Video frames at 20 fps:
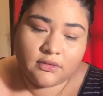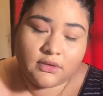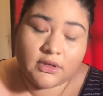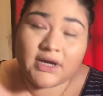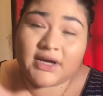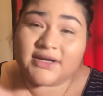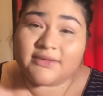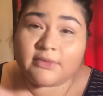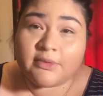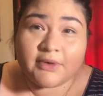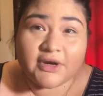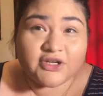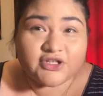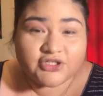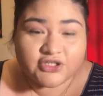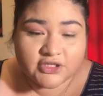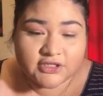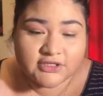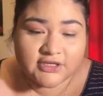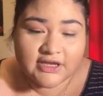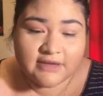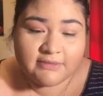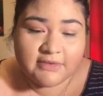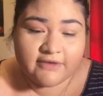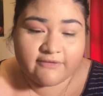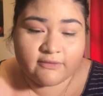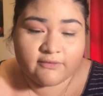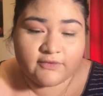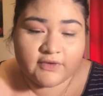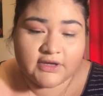I can remember I just came
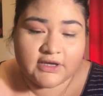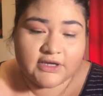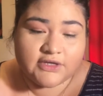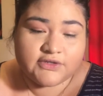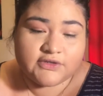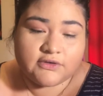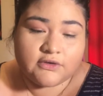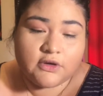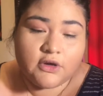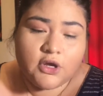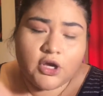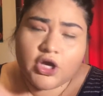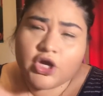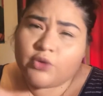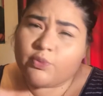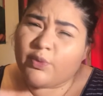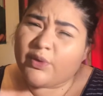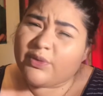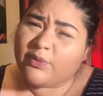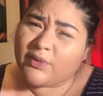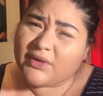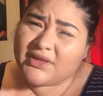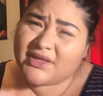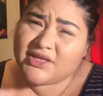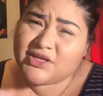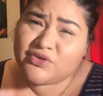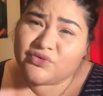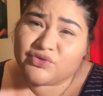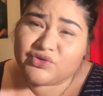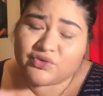back from vacation. One
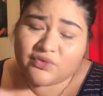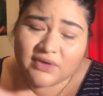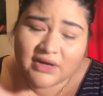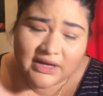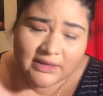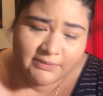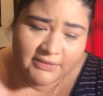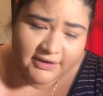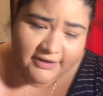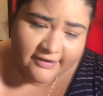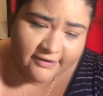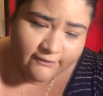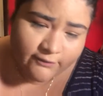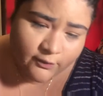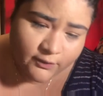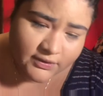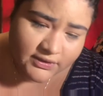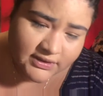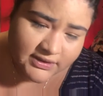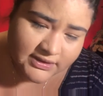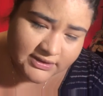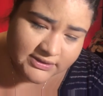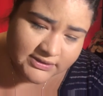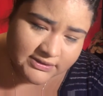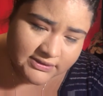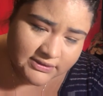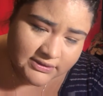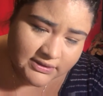thing you do gotta be careful with this